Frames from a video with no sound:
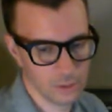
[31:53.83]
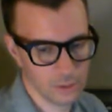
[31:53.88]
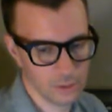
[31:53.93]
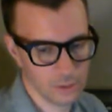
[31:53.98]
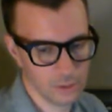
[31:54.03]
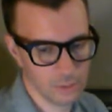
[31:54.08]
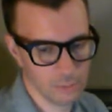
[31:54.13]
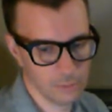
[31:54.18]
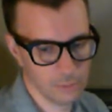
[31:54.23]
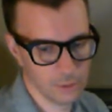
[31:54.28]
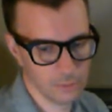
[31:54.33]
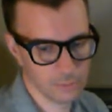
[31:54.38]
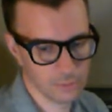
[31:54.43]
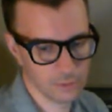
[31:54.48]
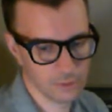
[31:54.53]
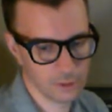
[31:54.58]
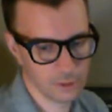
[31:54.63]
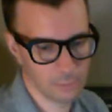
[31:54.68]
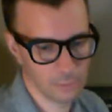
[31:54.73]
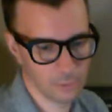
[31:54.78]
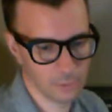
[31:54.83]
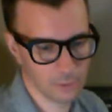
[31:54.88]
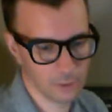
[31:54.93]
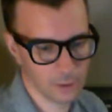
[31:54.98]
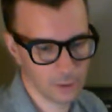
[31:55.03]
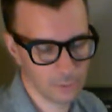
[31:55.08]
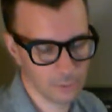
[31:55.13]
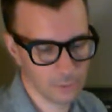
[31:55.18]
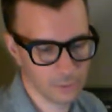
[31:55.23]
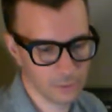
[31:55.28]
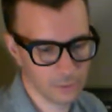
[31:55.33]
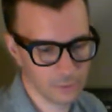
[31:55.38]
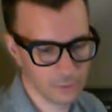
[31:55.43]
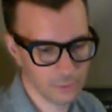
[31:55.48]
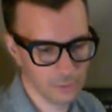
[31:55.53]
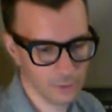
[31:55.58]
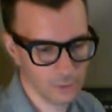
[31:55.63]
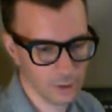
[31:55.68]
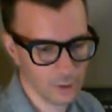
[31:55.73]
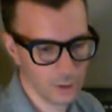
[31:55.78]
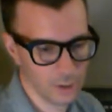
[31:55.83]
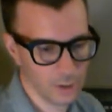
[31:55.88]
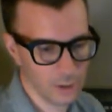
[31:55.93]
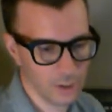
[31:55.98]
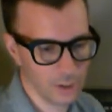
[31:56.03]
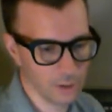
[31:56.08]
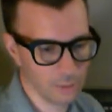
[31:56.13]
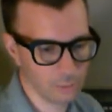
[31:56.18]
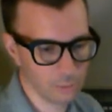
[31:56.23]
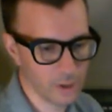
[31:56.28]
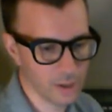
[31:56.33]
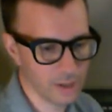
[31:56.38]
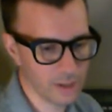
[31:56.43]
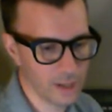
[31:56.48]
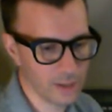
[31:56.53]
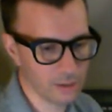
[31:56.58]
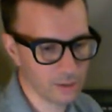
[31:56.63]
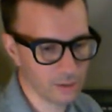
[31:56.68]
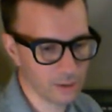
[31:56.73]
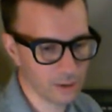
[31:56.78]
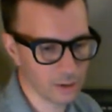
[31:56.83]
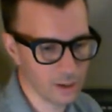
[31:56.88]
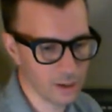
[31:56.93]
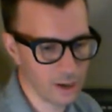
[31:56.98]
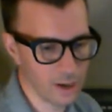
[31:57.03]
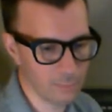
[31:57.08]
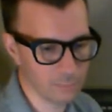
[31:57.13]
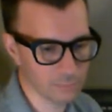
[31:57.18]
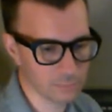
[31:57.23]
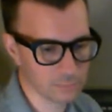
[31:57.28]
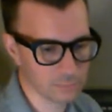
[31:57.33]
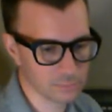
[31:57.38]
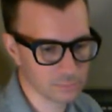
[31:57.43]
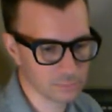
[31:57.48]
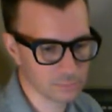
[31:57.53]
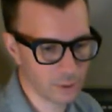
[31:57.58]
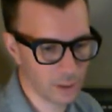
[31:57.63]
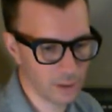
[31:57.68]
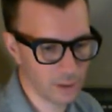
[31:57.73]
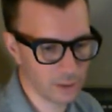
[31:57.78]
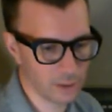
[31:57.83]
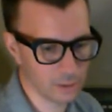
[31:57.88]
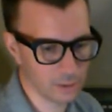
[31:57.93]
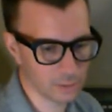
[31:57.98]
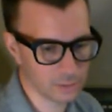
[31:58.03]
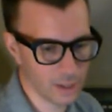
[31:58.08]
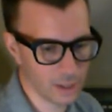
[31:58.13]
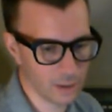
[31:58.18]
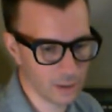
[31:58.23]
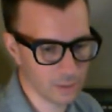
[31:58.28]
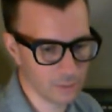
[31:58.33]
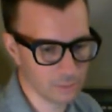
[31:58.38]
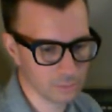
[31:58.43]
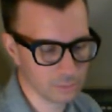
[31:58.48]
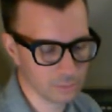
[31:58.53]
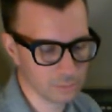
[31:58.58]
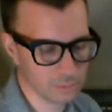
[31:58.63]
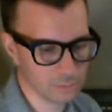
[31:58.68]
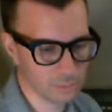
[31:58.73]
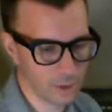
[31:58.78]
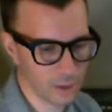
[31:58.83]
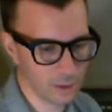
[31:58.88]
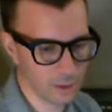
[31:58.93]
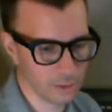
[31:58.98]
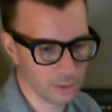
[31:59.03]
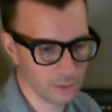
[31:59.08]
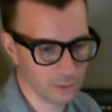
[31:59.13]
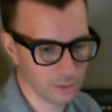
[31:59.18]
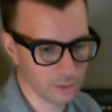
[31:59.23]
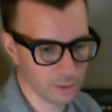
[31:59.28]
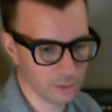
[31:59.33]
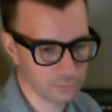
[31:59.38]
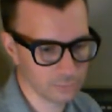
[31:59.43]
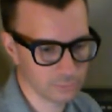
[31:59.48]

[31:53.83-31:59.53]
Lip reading: I'm gonna have to skip over a couple things here. Right analog up, right analog down, right analog left.